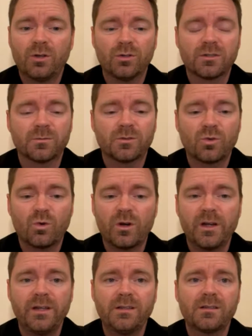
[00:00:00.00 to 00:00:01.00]
told some
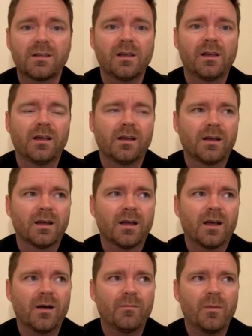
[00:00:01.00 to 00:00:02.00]
stories
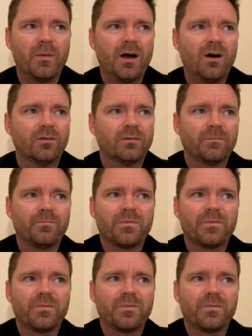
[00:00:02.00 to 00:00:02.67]
about